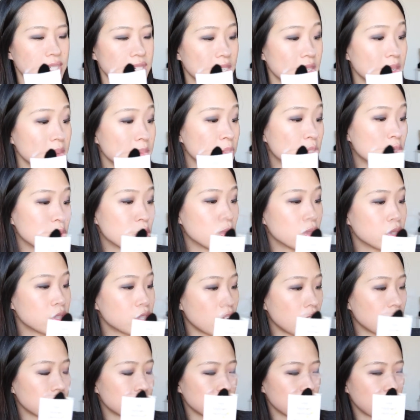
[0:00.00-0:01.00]
Delium Tools
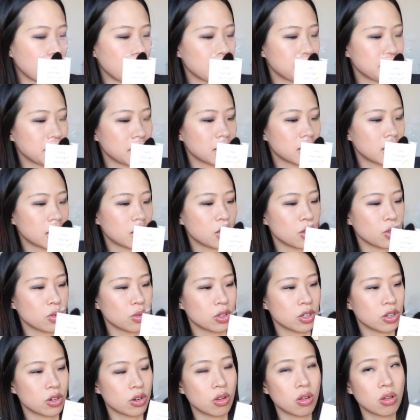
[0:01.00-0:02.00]
also gave me a cute
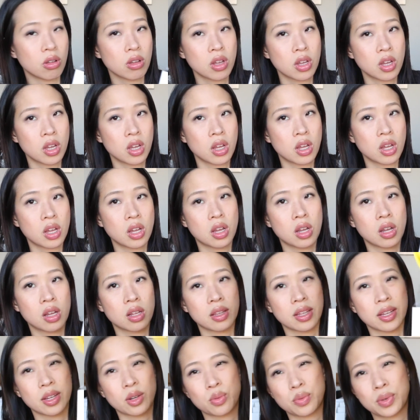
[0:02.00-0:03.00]
little
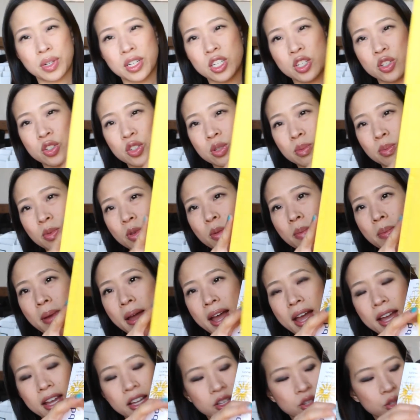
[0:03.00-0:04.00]
like a reusable
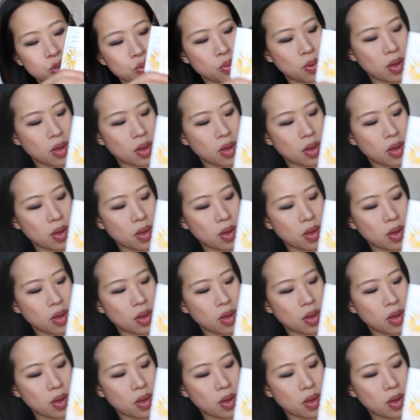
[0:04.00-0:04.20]
bag as